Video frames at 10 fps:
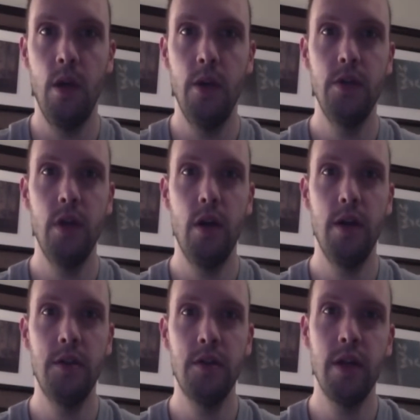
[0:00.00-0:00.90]
So
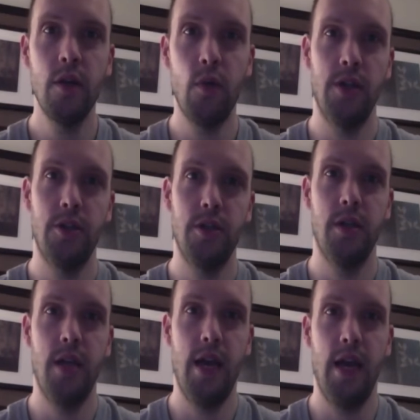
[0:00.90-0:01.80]
it's a great
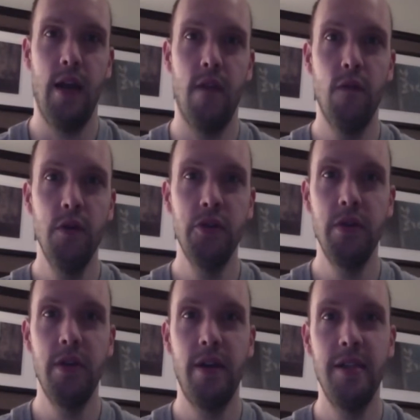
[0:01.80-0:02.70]
question, and
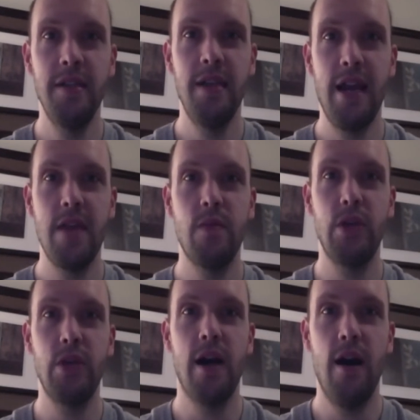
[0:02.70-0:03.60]
unfortunately there isn't any
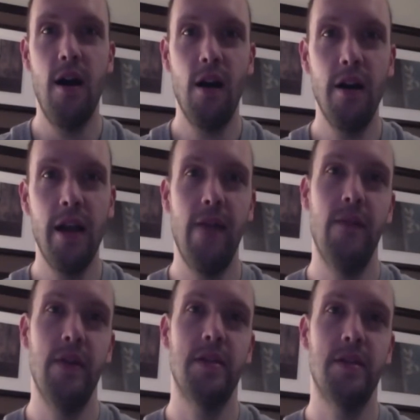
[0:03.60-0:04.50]
really hard
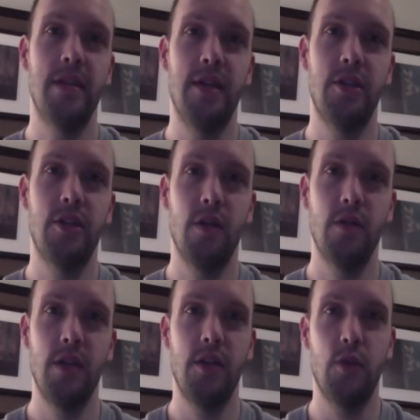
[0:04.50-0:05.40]
evidence that
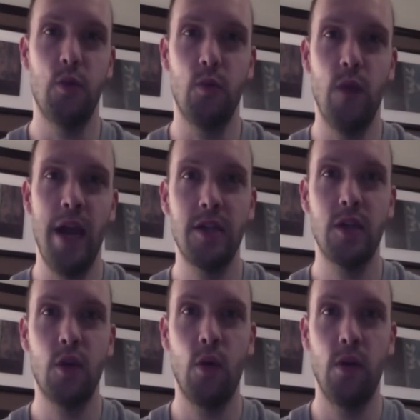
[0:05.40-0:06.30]
shows a direct
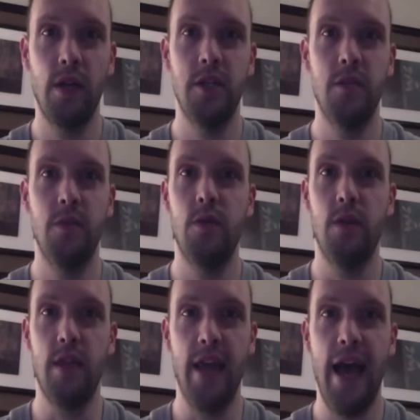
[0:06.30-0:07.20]
correlation
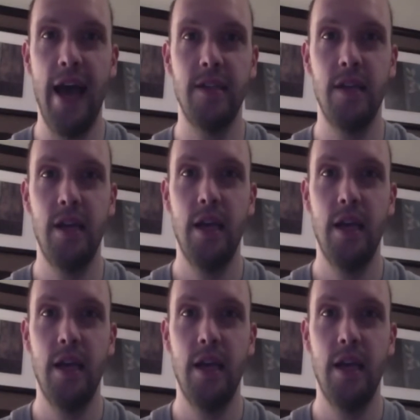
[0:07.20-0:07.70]
between that